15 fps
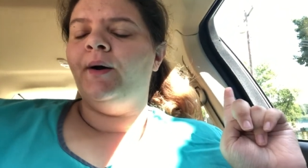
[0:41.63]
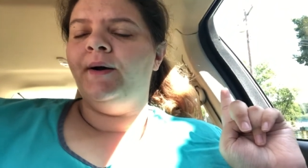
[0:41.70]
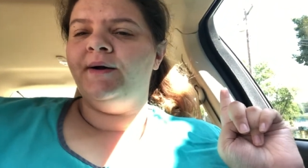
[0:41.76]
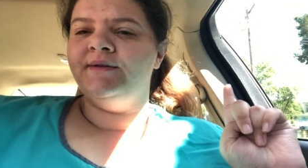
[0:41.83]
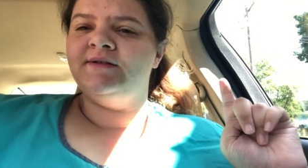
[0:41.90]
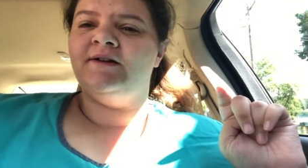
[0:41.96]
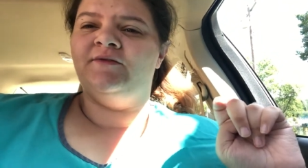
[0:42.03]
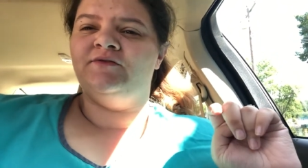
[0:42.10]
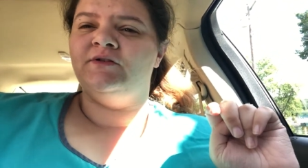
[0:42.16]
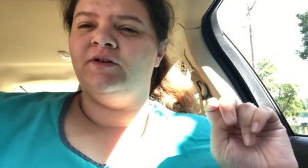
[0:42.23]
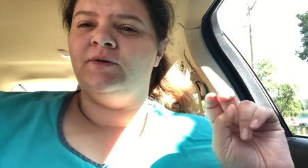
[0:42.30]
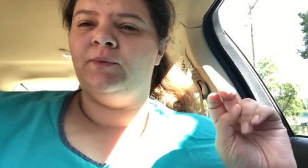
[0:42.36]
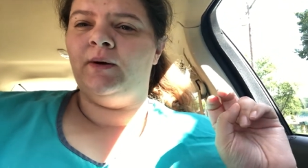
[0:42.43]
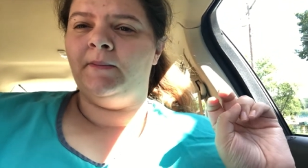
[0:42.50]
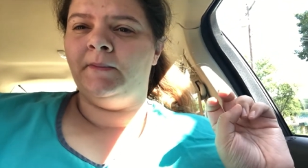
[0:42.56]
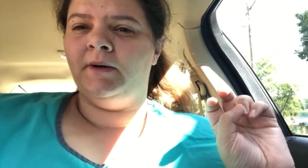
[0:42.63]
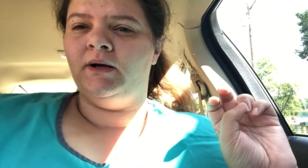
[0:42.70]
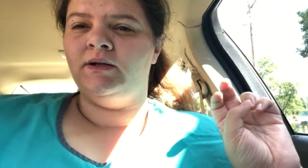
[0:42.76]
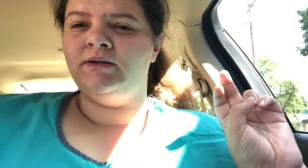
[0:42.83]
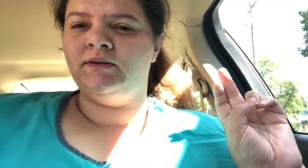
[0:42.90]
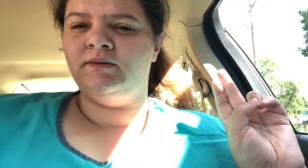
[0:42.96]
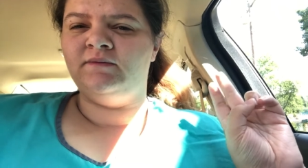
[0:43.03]
I also have to go to
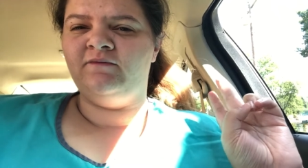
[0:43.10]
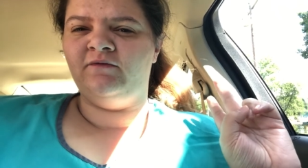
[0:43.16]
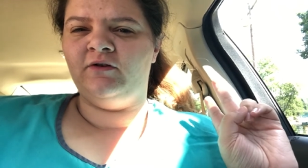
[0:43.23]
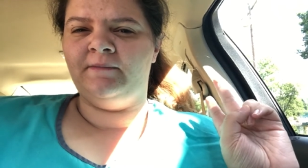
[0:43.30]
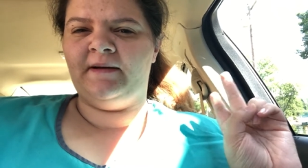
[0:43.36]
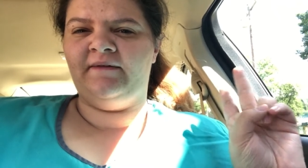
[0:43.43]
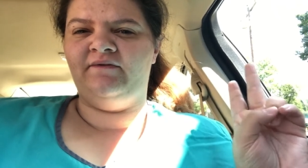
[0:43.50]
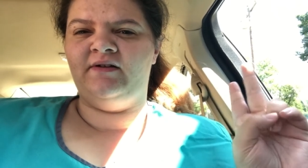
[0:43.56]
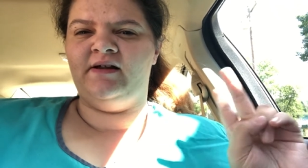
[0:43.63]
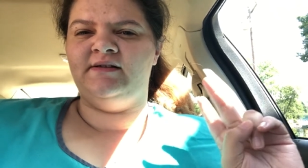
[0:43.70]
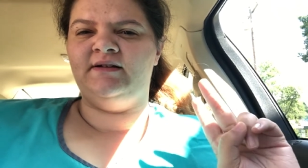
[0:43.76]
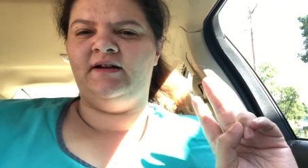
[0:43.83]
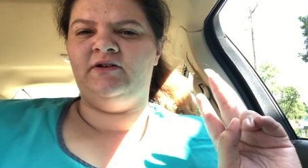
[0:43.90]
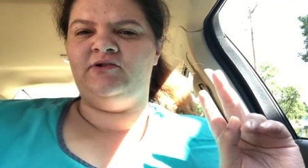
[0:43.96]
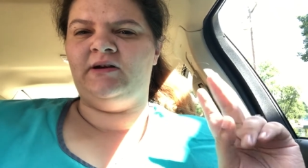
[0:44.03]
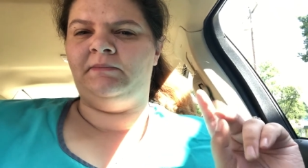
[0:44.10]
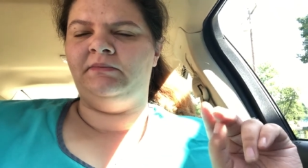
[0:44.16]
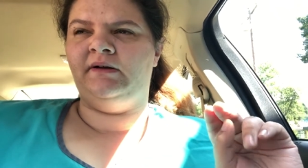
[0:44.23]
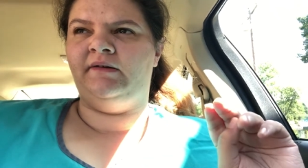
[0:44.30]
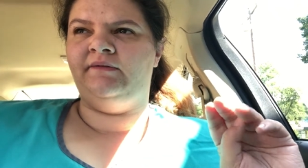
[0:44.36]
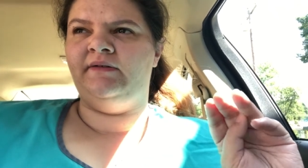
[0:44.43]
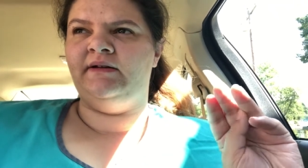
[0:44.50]
Walmart for my fiance. I dropped
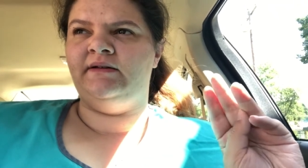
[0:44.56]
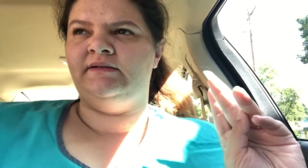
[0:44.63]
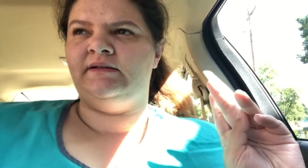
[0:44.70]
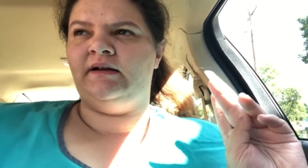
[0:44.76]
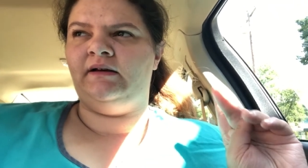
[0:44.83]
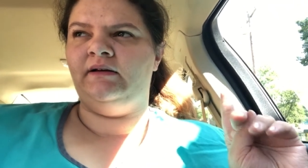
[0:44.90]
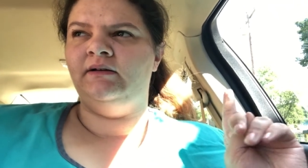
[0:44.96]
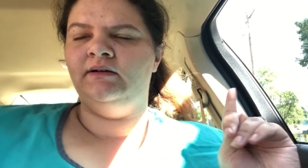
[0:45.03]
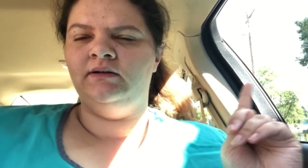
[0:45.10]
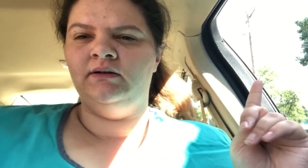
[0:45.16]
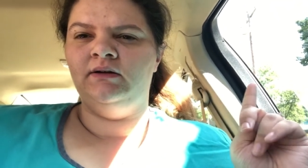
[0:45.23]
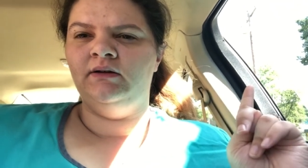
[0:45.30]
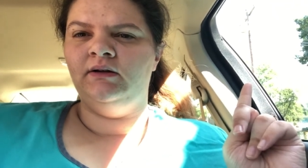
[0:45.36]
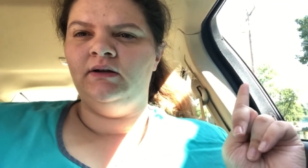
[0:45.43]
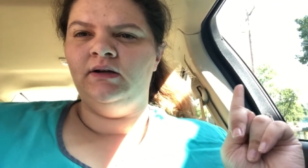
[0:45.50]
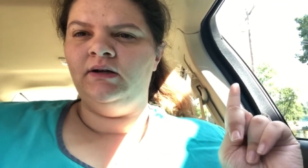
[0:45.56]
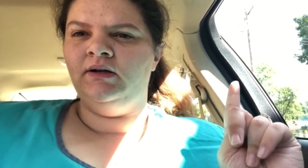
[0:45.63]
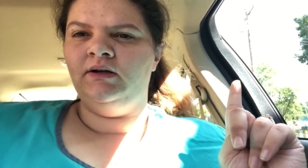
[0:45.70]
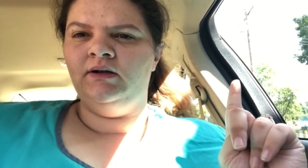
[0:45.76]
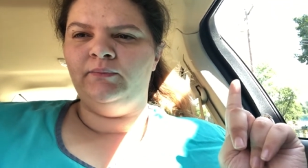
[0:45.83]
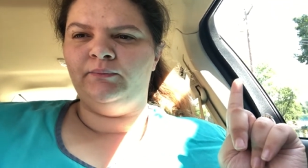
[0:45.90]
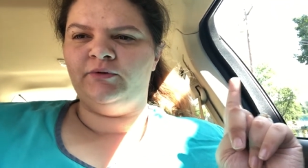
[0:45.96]
off his
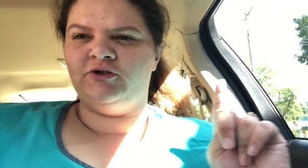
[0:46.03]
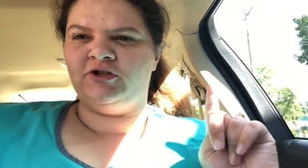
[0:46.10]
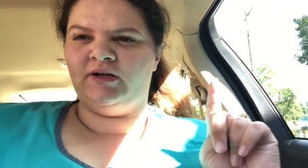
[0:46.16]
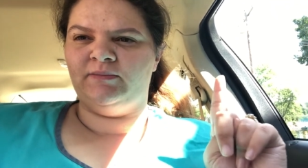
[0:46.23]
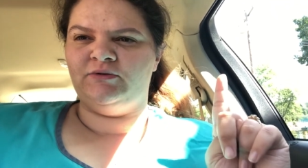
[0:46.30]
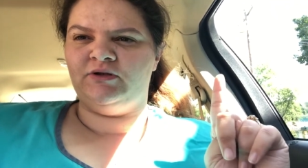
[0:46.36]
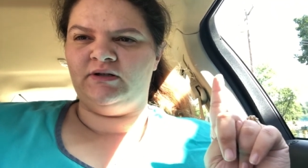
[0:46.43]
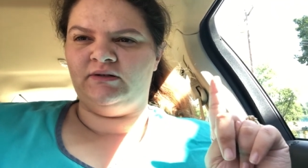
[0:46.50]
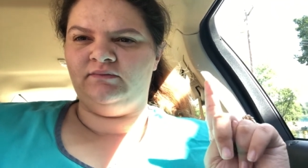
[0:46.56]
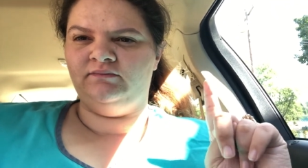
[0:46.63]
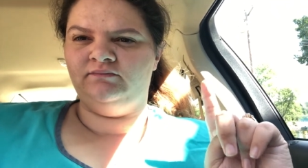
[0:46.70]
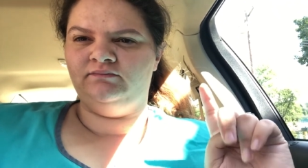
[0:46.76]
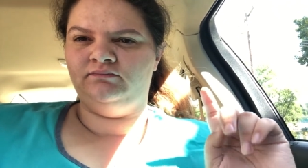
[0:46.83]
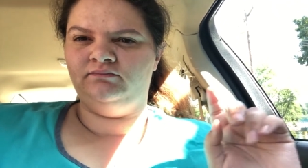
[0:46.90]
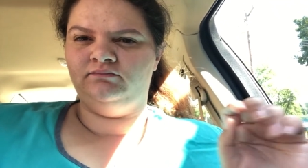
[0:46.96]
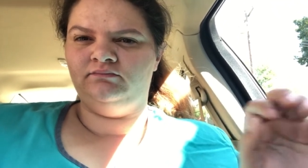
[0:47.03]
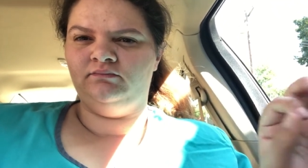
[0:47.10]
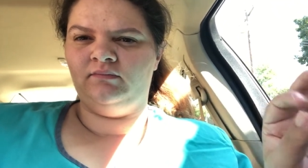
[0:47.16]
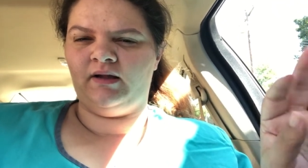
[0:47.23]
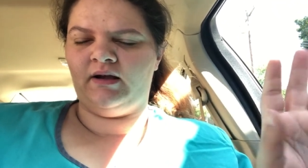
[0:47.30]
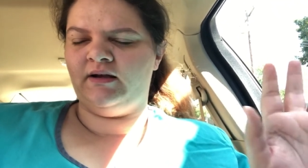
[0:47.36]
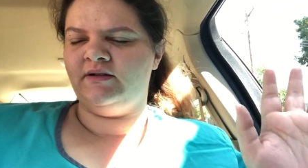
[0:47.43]
prescription,
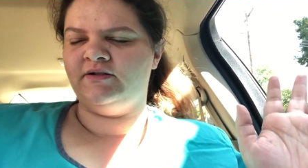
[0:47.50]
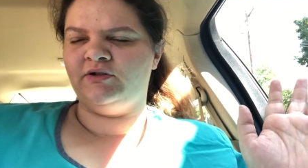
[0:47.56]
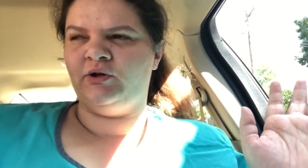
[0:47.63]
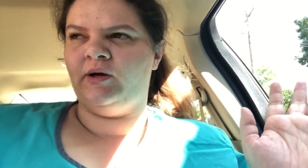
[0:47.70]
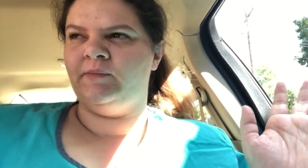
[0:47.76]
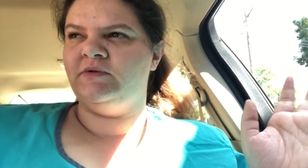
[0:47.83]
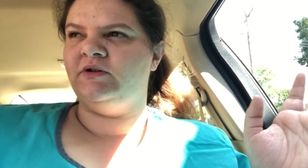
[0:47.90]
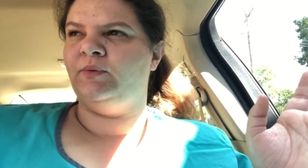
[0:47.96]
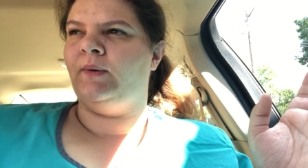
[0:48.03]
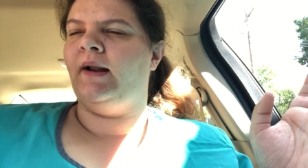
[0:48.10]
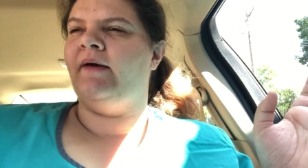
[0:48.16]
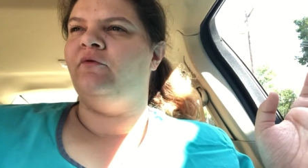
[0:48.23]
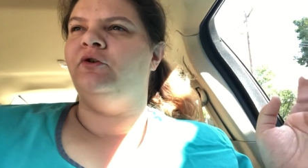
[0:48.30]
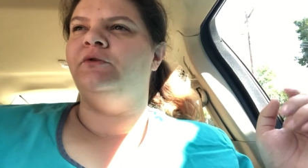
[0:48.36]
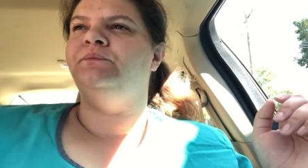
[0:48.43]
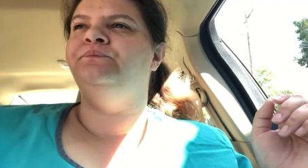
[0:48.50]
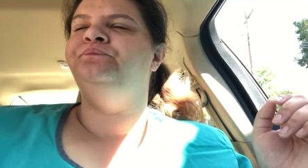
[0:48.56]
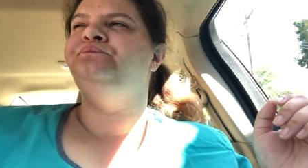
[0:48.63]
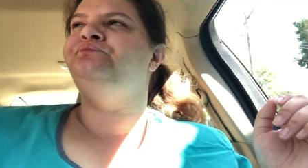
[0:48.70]
like his script or whatever.